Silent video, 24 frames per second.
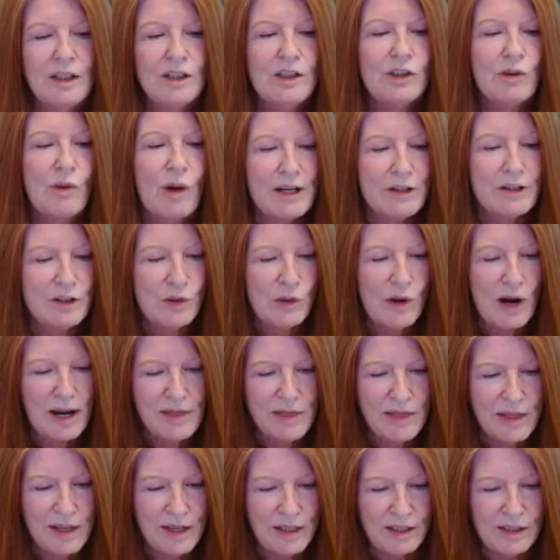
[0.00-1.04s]
So I
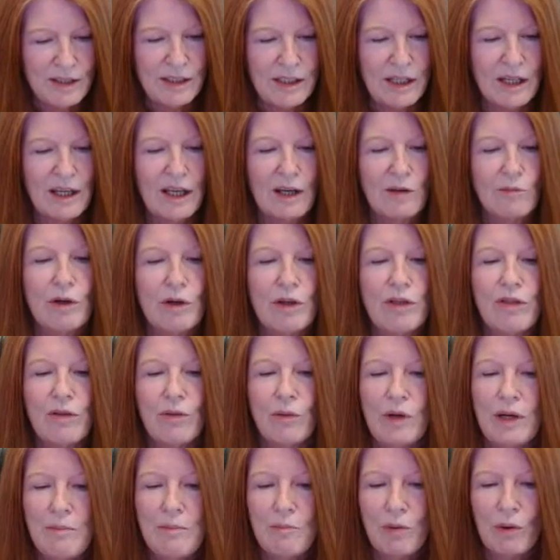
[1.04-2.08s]
tried this, and with
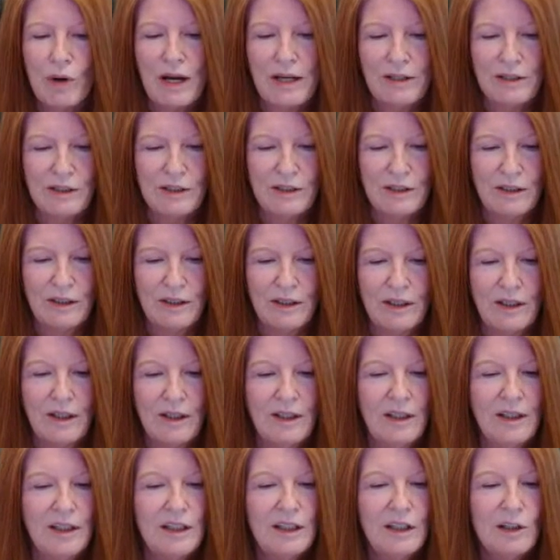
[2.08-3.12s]
3 breaths,
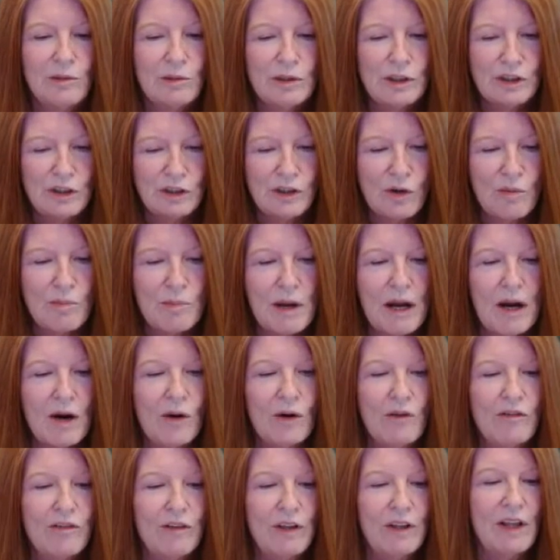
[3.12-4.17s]
and it was so
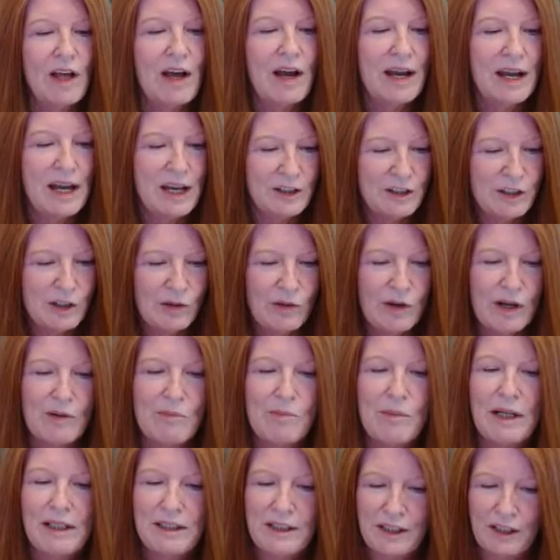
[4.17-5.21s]
powerful, I had to
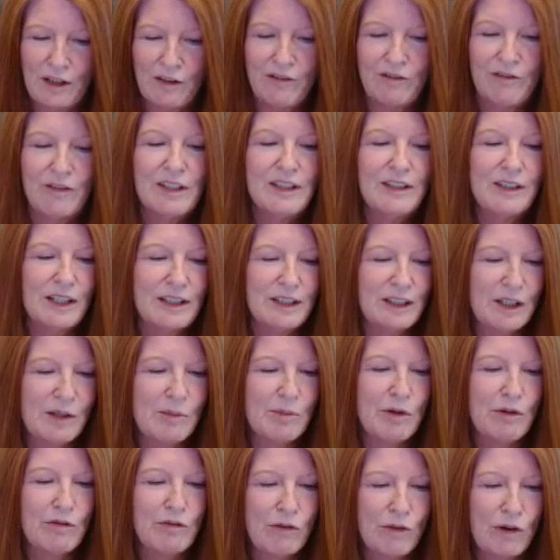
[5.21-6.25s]
ground myself, as I
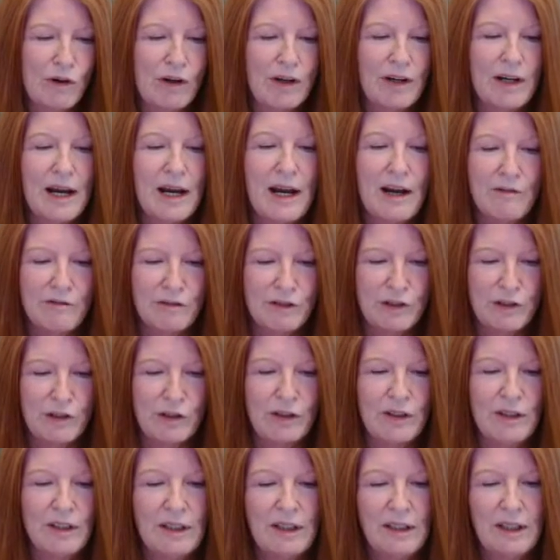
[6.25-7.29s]
said before,
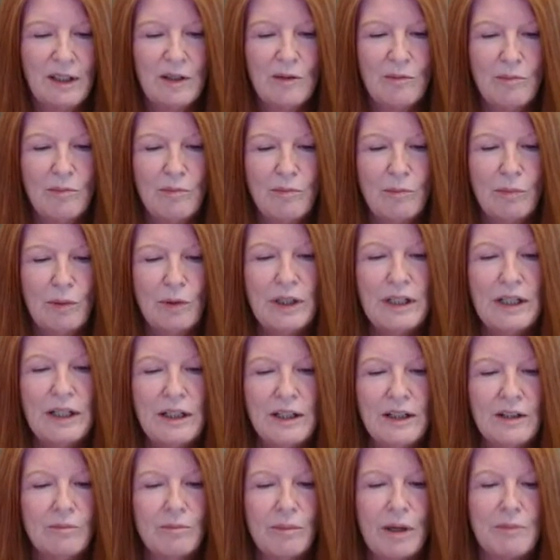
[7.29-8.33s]
after
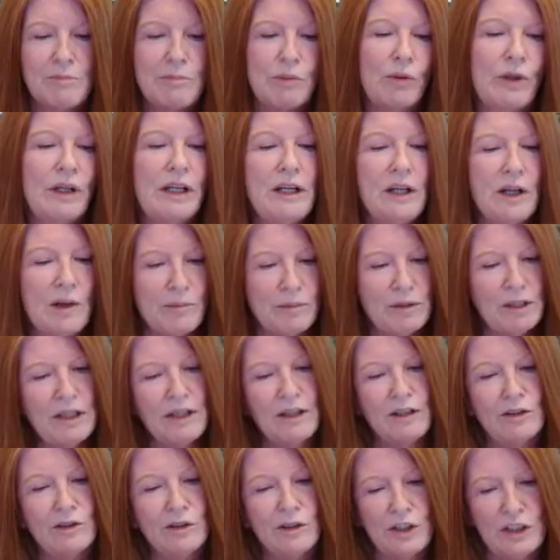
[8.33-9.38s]
bringing up
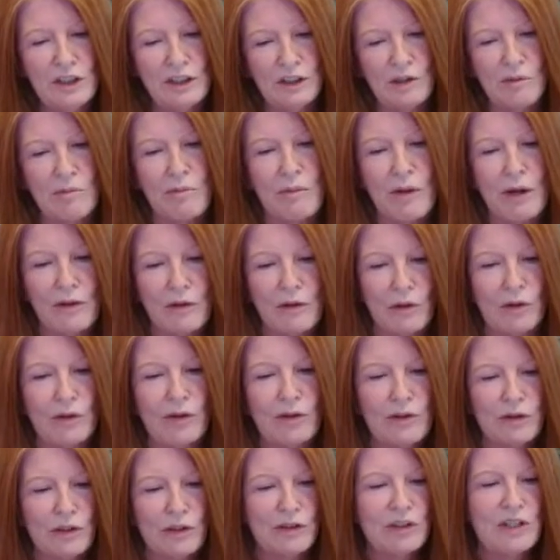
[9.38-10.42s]
the energies of Mother
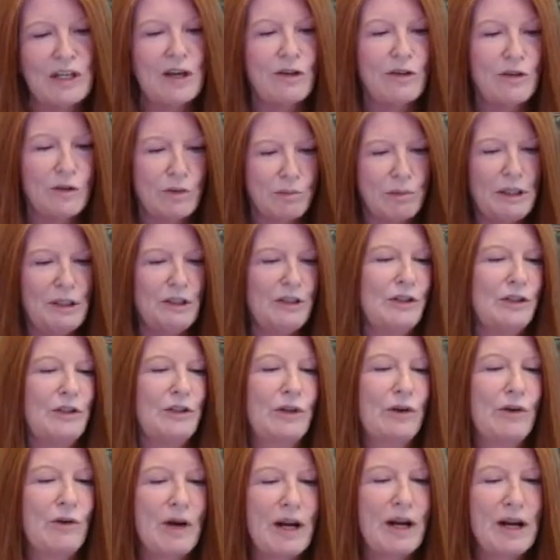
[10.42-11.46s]
Earth to tether me to
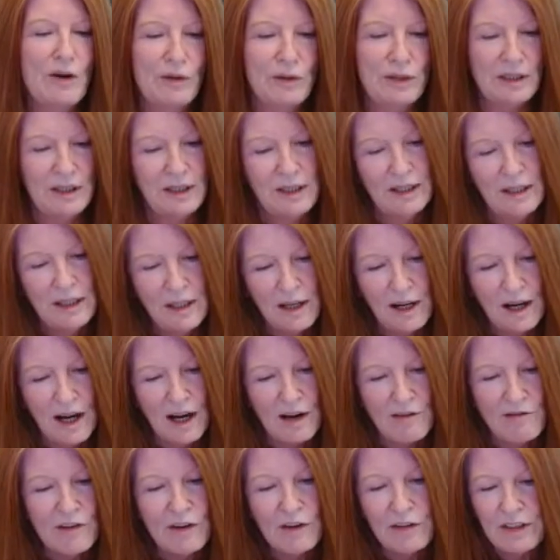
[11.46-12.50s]
the ground,
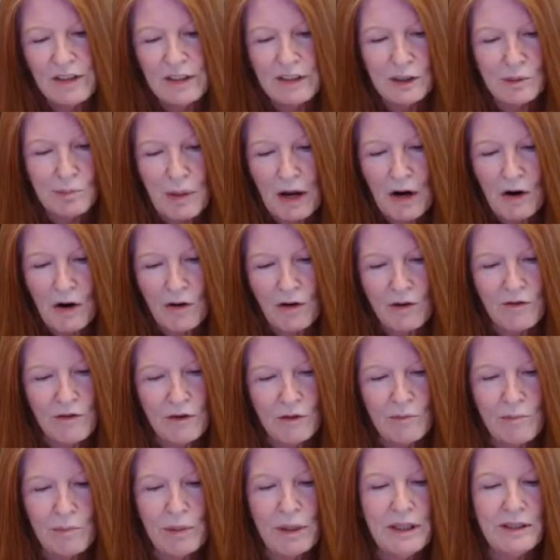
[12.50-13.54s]
I felt this
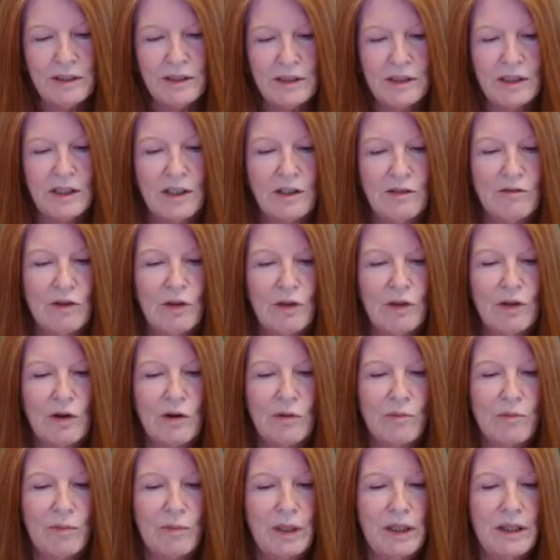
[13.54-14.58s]
powerful peace
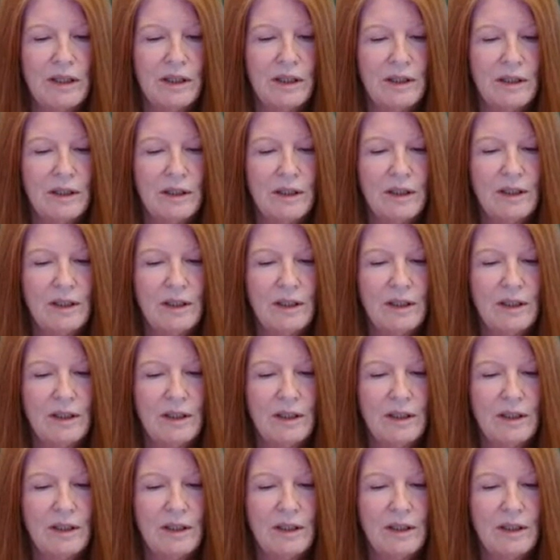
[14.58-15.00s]
envelope me